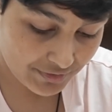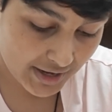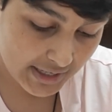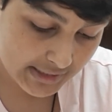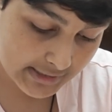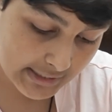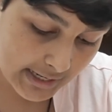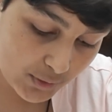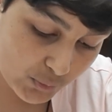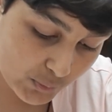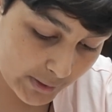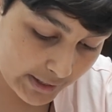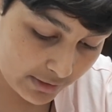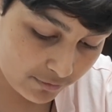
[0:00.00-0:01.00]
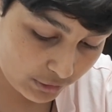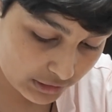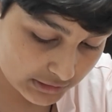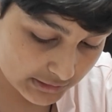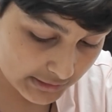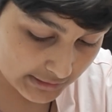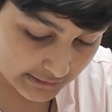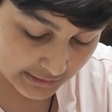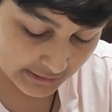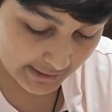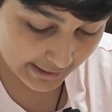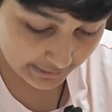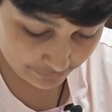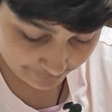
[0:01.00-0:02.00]
fast and quick for the
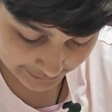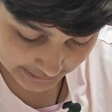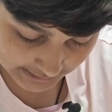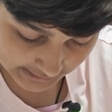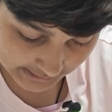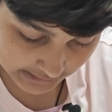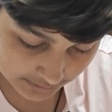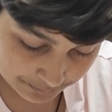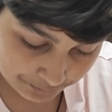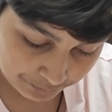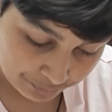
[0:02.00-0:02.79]
Indian elephants.